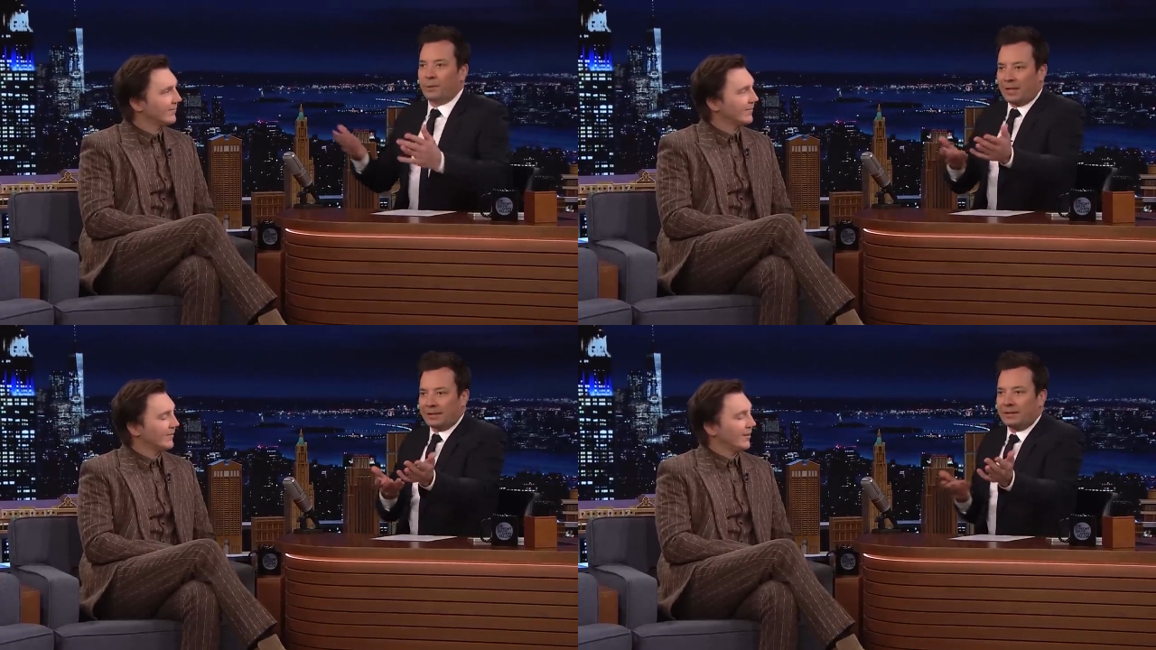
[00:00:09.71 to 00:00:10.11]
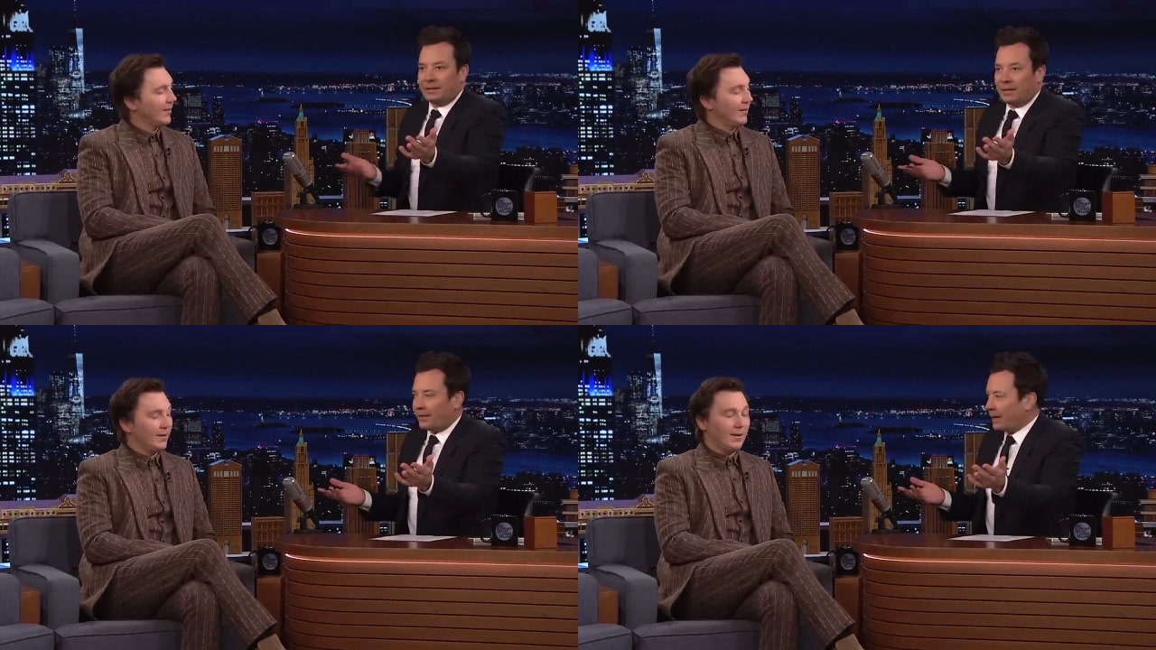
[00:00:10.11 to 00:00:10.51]
Speaker 1: We like to
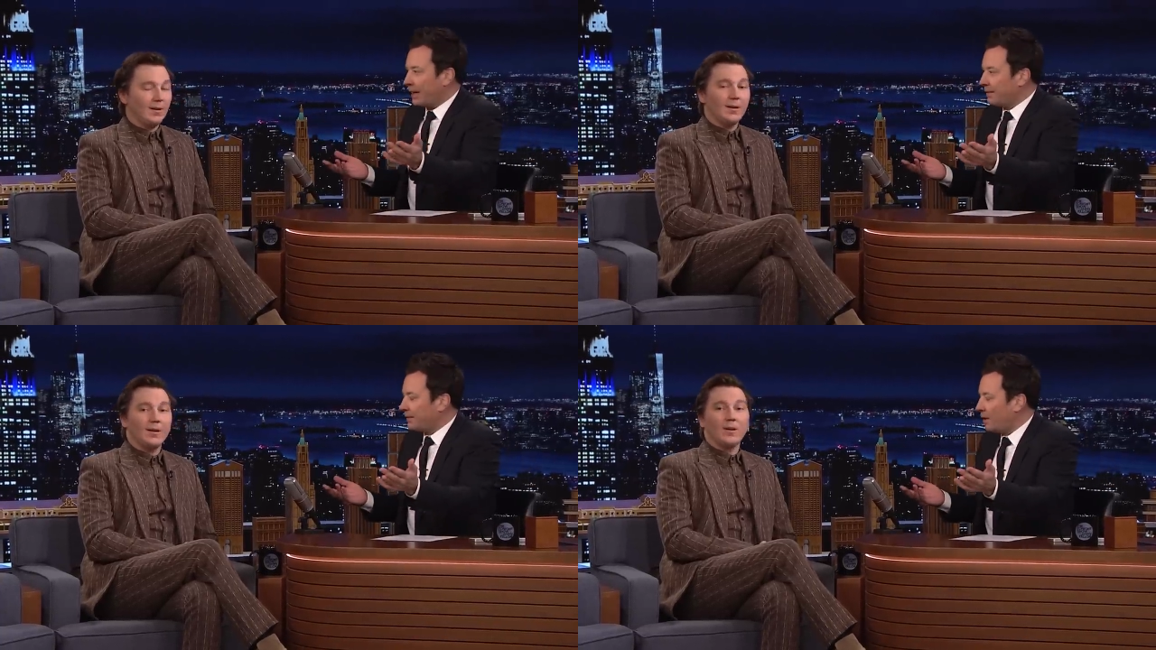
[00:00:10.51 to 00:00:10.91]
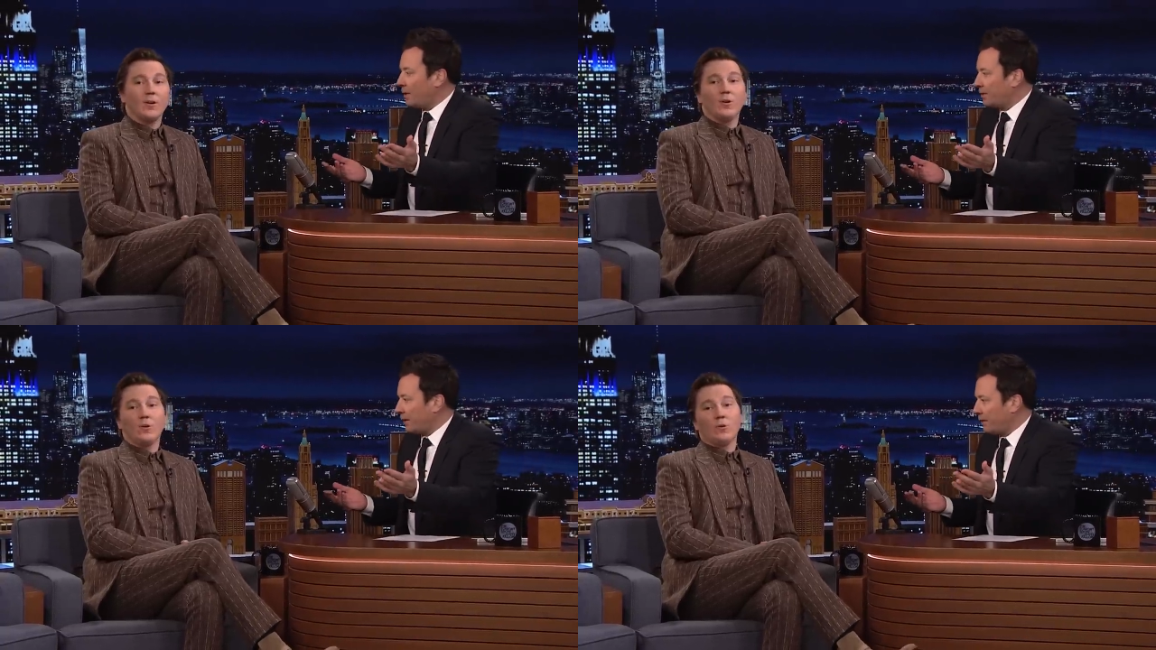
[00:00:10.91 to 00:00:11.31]
see if our guests
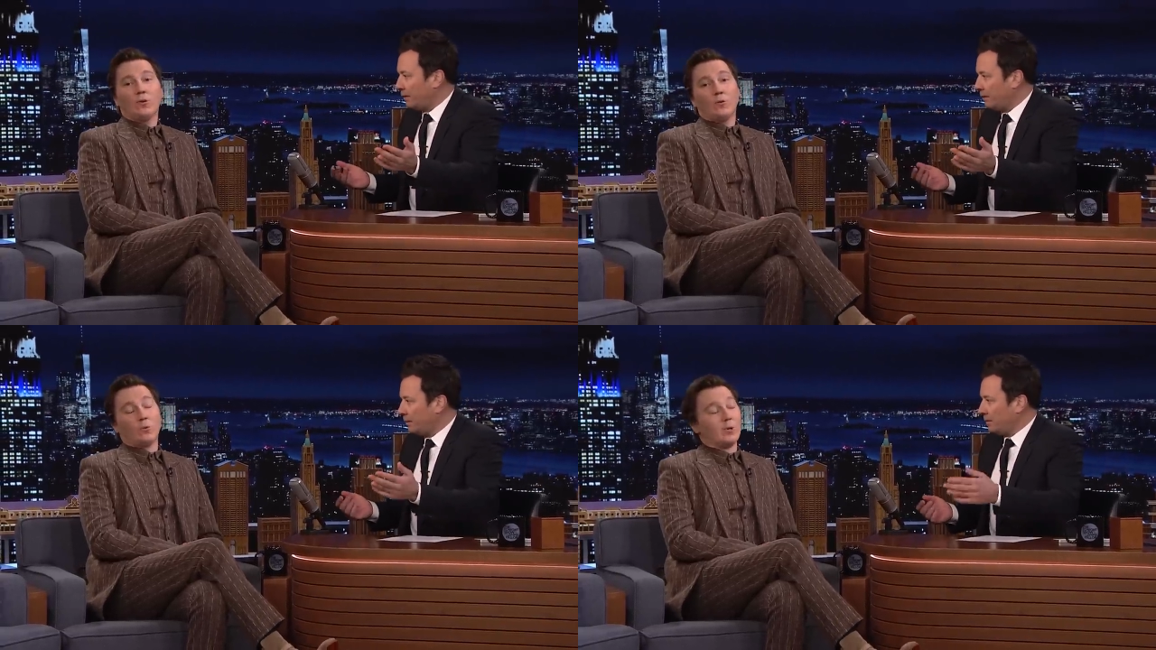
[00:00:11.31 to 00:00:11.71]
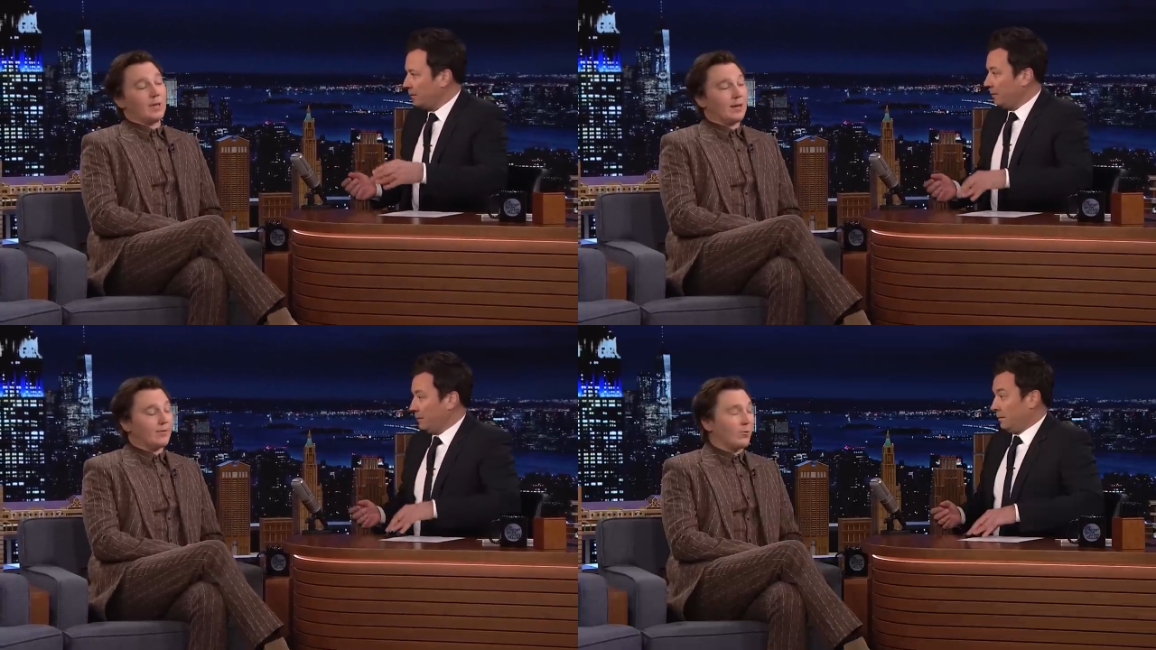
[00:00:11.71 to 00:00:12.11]
know each other.
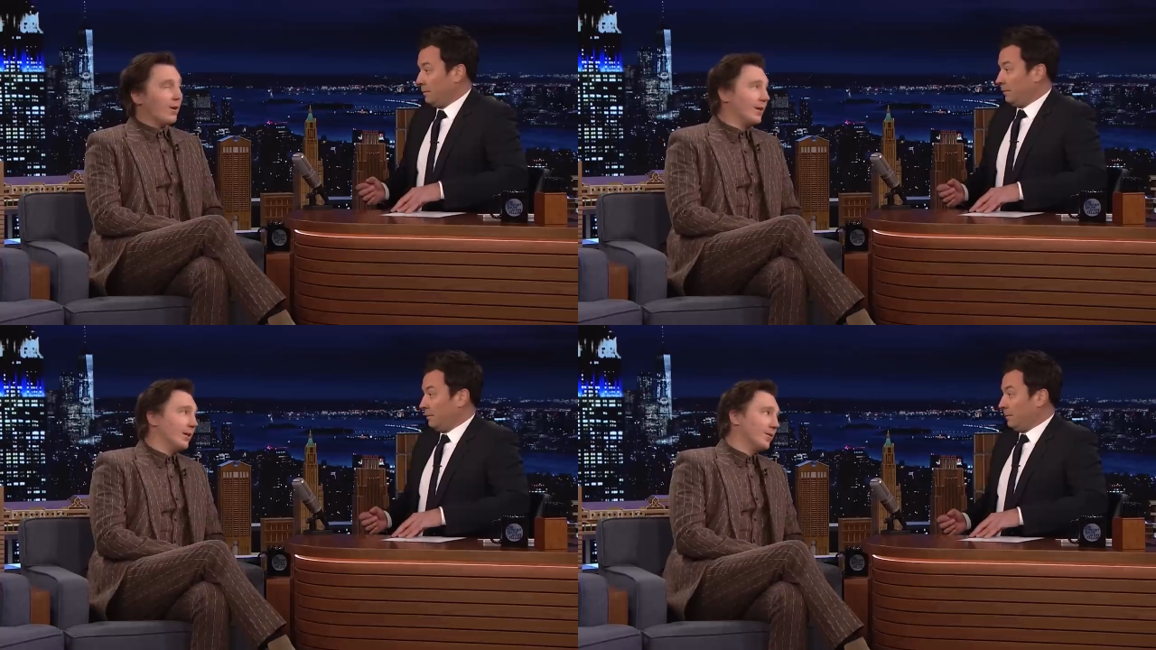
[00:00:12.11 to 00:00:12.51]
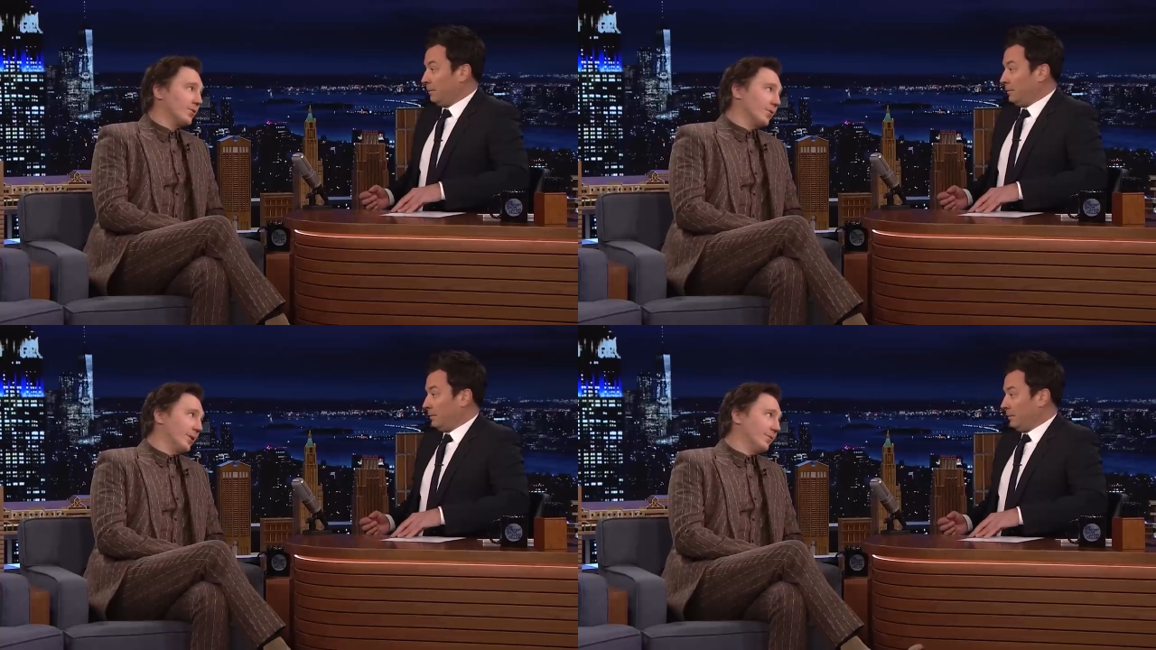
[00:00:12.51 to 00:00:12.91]
We have quite a
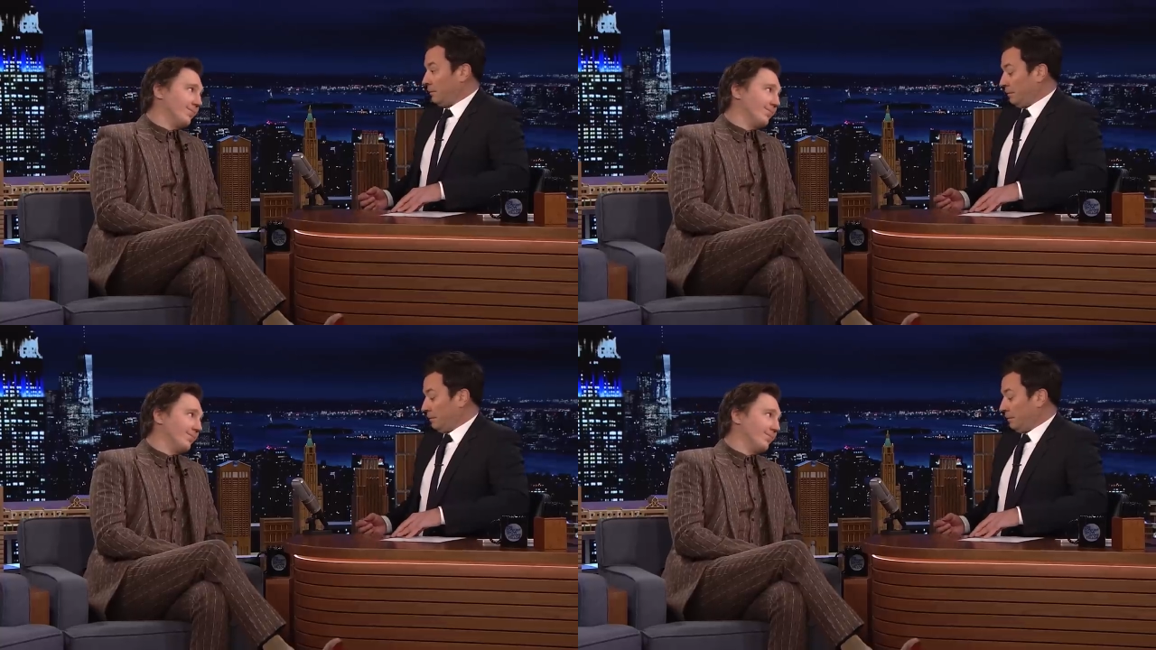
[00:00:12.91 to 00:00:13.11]
history.